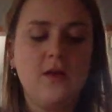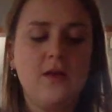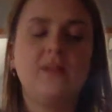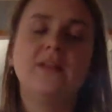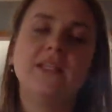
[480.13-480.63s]

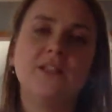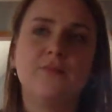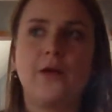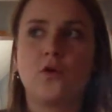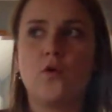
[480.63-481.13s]
the least
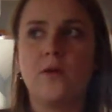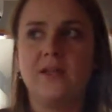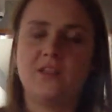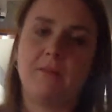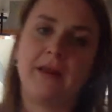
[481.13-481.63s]
amount of coins
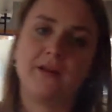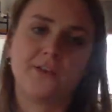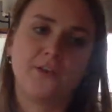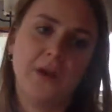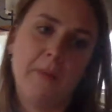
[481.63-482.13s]
to make a
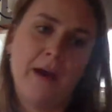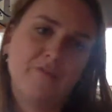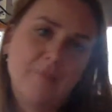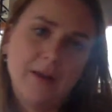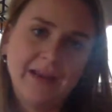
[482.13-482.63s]
certain amount of
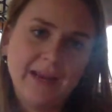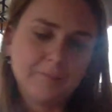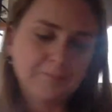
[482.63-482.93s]
money.